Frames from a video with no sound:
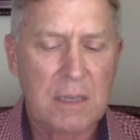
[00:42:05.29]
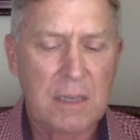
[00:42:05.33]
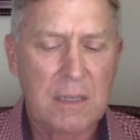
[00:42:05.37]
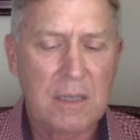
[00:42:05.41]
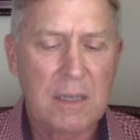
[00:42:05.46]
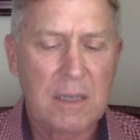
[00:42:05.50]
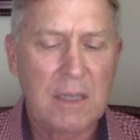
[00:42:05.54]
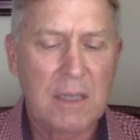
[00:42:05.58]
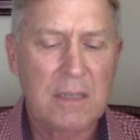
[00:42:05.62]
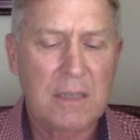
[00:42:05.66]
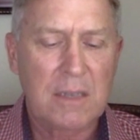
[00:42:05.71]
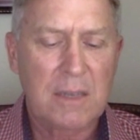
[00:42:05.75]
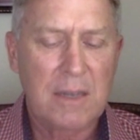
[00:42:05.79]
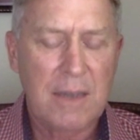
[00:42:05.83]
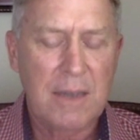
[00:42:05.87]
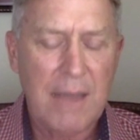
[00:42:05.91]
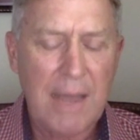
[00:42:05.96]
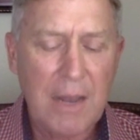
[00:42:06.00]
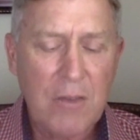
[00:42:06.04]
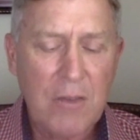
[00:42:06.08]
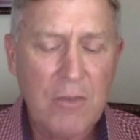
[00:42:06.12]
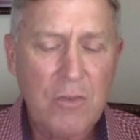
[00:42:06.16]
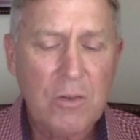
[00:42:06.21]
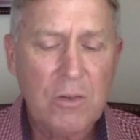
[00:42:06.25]
it's a
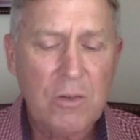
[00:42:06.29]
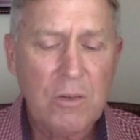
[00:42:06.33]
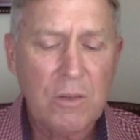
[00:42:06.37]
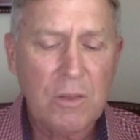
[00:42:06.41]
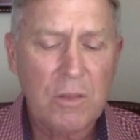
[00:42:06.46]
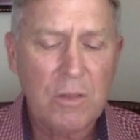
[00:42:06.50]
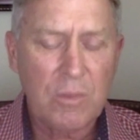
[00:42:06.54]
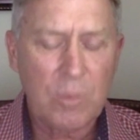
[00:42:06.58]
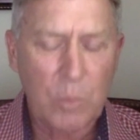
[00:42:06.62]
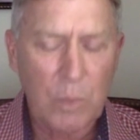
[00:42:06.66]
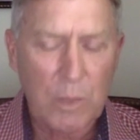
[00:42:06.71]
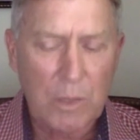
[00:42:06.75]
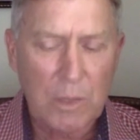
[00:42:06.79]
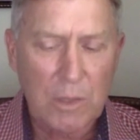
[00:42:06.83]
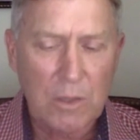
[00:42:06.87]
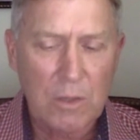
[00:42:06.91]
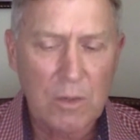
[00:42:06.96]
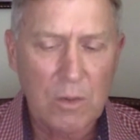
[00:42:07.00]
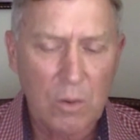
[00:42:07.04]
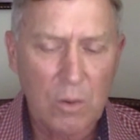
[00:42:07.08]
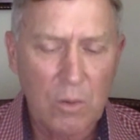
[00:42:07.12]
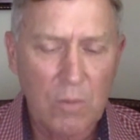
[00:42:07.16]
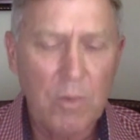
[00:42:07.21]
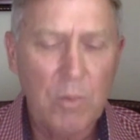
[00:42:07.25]
natural when
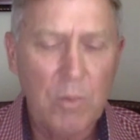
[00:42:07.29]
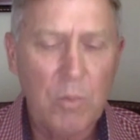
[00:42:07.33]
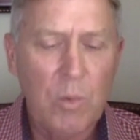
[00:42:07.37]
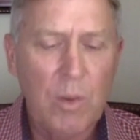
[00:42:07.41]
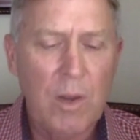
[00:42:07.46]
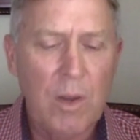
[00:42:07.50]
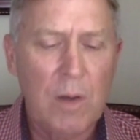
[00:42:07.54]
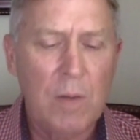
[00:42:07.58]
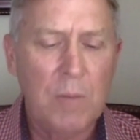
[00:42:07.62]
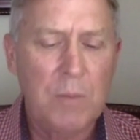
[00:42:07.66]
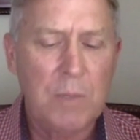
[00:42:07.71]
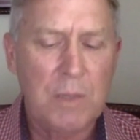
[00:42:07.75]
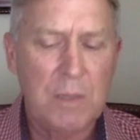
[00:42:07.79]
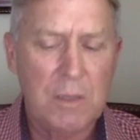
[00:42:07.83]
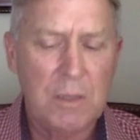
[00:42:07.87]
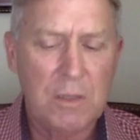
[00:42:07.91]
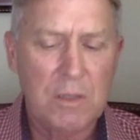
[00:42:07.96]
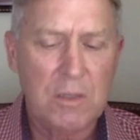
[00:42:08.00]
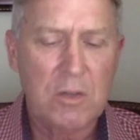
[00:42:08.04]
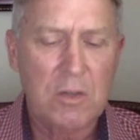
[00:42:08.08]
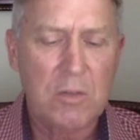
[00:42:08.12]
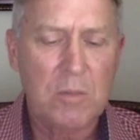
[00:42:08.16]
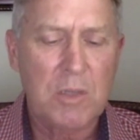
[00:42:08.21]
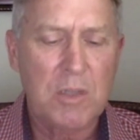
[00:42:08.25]
you're overwhelmed and
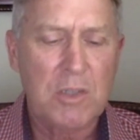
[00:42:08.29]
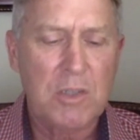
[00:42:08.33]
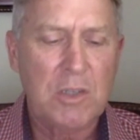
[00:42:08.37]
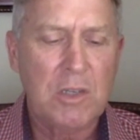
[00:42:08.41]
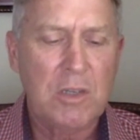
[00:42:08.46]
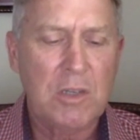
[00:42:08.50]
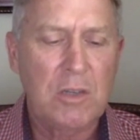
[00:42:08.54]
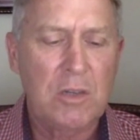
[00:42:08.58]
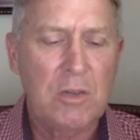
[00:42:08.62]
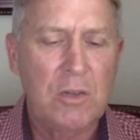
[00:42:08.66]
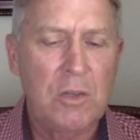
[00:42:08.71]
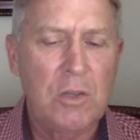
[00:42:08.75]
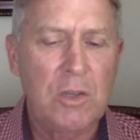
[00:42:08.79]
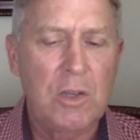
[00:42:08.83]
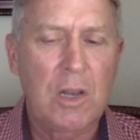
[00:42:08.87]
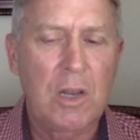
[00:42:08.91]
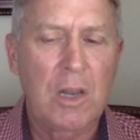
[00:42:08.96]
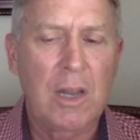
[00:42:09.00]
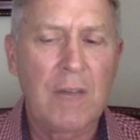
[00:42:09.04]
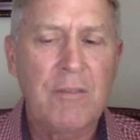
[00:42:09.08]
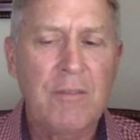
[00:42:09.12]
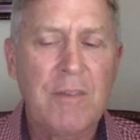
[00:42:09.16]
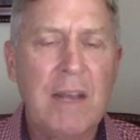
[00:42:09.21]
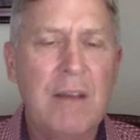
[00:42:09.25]
there's so much to do. You'd
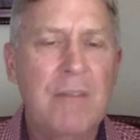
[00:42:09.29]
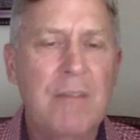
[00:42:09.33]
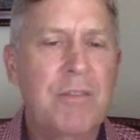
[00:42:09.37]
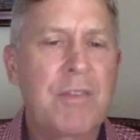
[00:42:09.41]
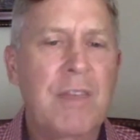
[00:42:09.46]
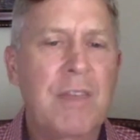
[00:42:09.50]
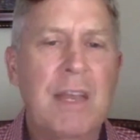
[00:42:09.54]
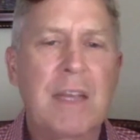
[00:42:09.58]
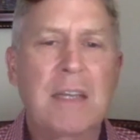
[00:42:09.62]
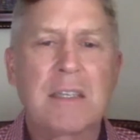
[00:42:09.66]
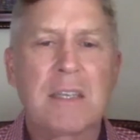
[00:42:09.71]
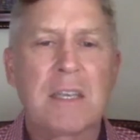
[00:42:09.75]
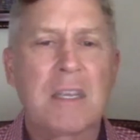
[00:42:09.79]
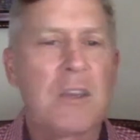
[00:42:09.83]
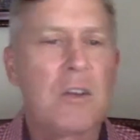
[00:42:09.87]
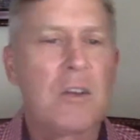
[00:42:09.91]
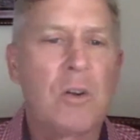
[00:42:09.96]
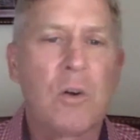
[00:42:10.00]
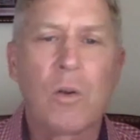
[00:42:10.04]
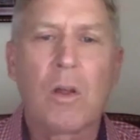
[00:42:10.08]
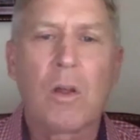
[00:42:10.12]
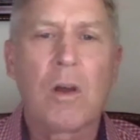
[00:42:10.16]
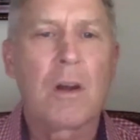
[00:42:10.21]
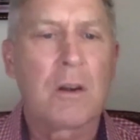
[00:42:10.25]
love to have things that you
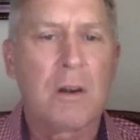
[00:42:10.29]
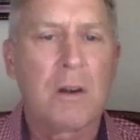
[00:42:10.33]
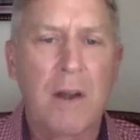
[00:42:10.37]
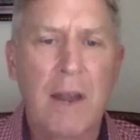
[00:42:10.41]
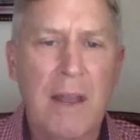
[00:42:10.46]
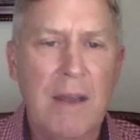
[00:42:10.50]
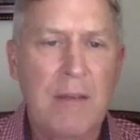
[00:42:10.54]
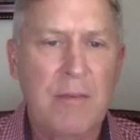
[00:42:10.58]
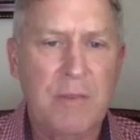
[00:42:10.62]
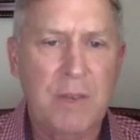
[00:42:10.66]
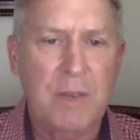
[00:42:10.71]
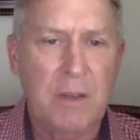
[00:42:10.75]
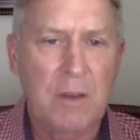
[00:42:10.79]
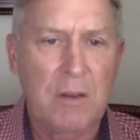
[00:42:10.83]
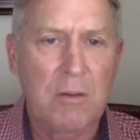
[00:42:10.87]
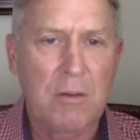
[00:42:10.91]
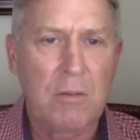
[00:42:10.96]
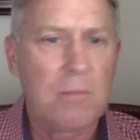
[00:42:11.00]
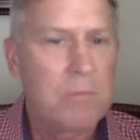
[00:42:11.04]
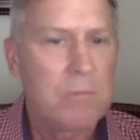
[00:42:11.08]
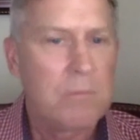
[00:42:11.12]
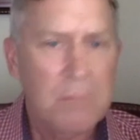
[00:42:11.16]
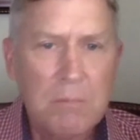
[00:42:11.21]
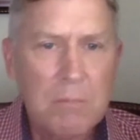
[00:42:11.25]
no longer have to do,
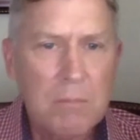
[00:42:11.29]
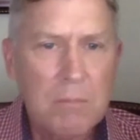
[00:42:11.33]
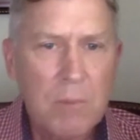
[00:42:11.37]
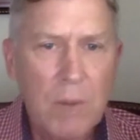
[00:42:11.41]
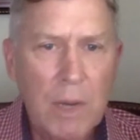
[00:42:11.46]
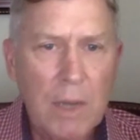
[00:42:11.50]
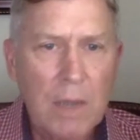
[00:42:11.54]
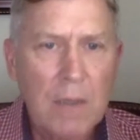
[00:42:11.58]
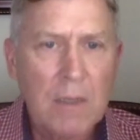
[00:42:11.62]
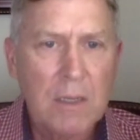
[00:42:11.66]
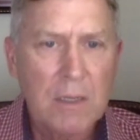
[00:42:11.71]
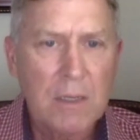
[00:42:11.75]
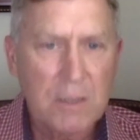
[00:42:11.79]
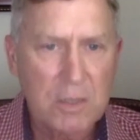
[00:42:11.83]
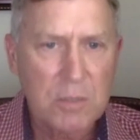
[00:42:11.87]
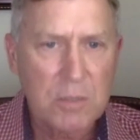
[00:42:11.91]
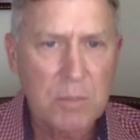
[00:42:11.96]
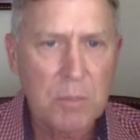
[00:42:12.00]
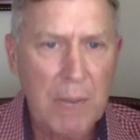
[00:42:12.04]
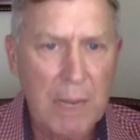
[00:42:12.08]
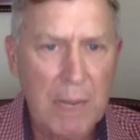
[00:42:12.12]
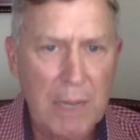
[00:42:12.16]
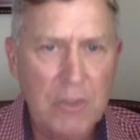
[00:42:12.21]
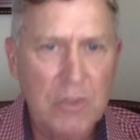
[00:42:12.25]
right? It just
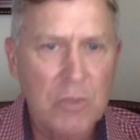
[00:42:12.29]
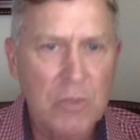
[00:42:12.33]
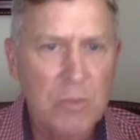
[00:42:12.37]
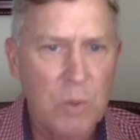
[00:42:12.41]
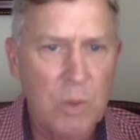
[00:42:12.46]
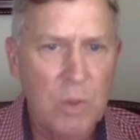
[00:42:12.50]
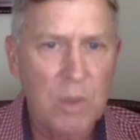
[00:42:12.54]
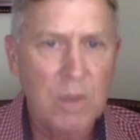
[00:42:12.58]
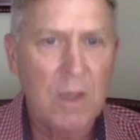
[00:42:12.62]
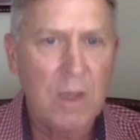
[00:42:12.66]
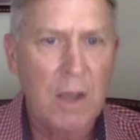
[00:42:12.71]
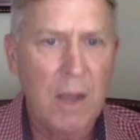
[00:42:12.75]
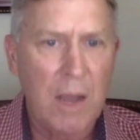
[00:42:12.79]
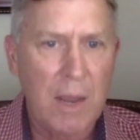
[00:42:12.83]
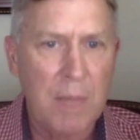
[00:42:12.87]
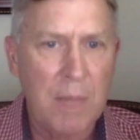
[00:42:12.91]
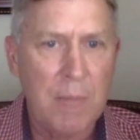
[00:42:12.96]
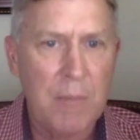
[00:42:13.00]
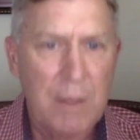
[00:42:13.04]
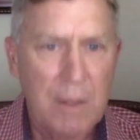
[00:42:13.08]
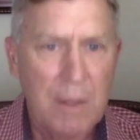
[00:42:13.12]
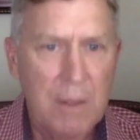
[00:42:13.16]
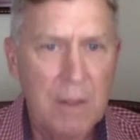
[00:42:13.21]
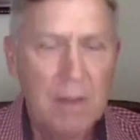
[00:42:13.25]
buys you more
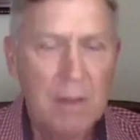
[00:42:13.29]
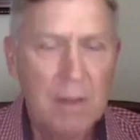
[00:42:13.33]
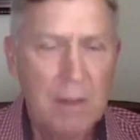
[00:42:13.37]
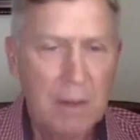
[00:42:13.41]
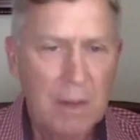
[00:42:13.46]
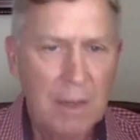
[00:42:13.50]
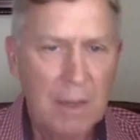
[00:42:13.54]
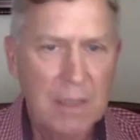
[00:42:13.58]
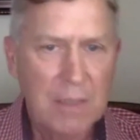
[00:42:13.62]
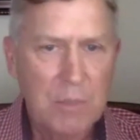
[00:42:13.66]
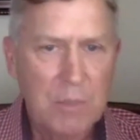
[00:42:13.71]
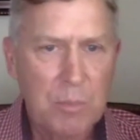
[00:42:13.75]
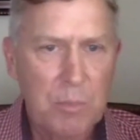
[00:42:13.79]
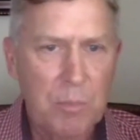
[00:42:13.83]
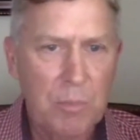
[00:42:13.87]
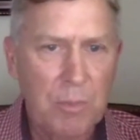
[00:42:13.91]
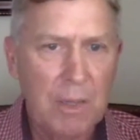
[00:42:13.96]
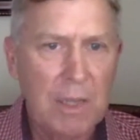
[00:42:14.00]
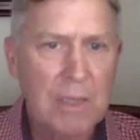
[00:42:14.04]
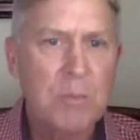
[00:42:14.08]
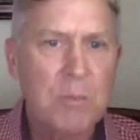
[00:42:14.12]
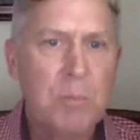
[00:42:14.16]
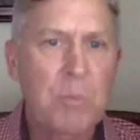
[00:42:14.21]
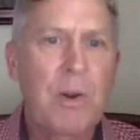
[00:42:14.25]
time less
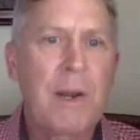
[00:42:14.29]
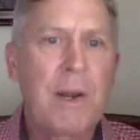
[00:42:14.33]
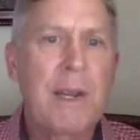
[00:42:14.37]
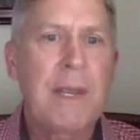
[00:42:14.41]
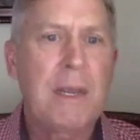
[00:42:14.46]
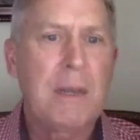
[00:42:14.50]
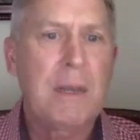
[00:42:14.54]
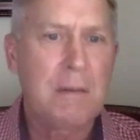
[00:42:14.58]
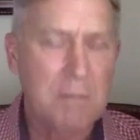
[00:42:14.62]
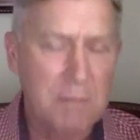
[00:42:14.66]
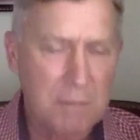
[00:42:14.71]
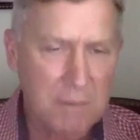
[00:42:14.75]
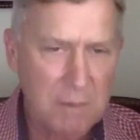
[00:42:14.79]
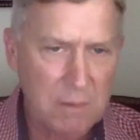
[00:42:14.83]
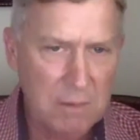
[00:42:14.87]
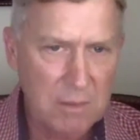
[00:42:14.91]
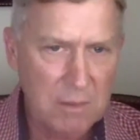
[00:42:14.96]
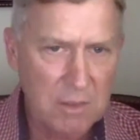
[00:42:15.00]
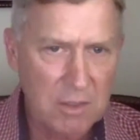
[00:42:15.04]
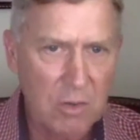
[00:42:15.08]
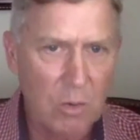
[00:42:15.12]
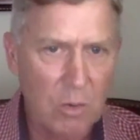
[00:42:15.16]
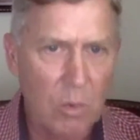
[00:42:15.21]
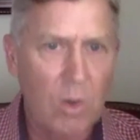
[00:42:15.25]
less brain
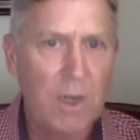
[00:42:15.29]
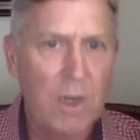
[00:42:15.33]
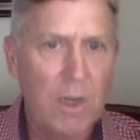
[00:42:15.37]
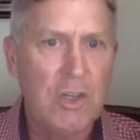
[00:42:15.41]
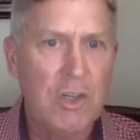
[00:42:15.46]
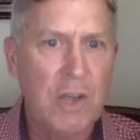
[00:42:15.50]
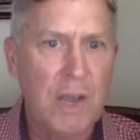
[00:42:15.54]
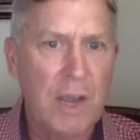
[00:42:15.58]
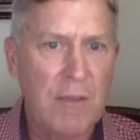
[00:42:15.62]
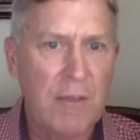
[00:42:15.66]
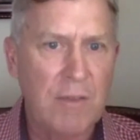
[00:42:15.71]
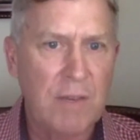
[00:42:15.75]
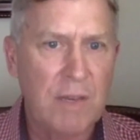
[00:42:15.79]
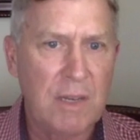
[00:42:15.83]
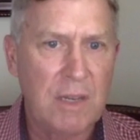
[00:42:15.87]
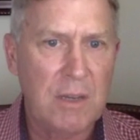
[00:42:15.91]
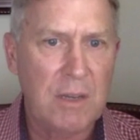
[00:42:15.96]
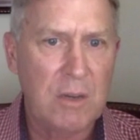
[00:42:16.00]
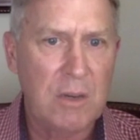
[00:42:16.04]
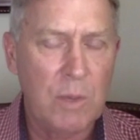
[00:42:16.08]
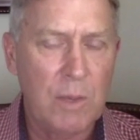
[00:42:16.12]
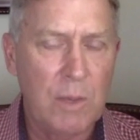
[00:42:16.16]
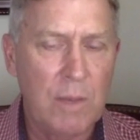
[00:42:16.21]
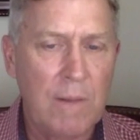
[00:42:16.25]
storage you have to
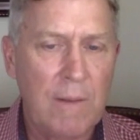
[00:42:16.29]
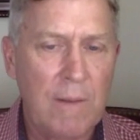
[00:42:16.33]
deal with.